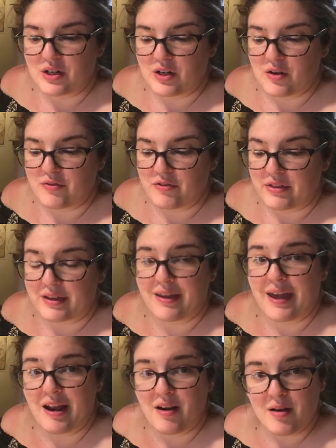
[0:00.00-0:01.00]
you know for the
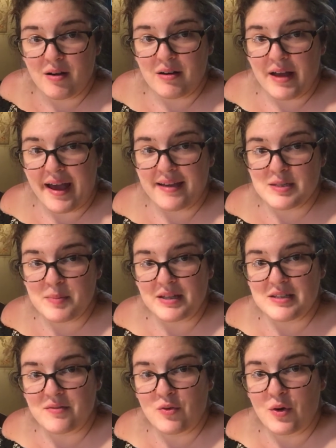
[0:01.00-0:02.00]
care
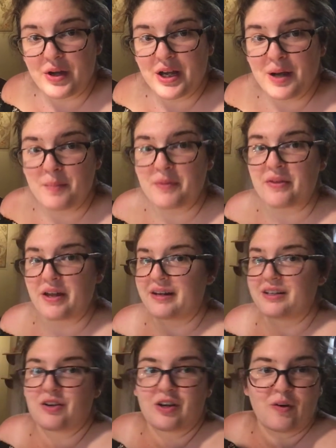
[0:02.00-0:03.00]
aspects of Hoya but
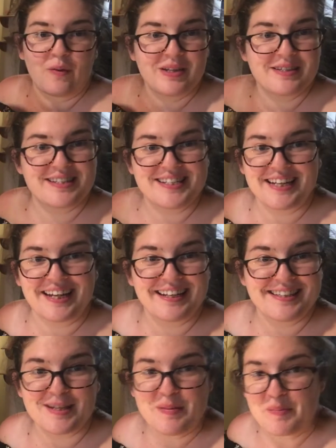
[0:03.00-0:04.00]
then you can always stick it
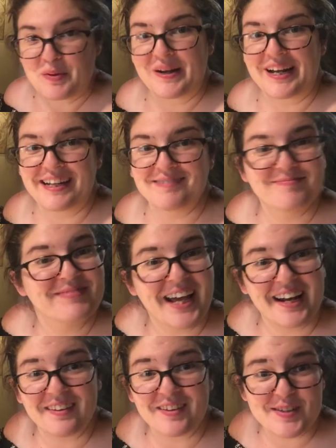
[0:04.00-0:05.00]
in something pretty
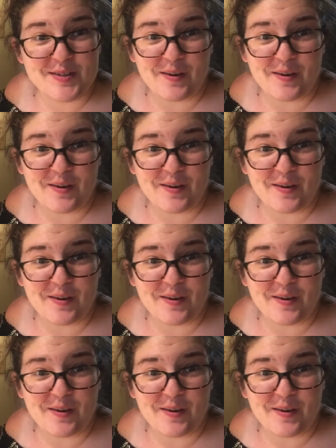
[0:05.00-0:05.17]
and it looks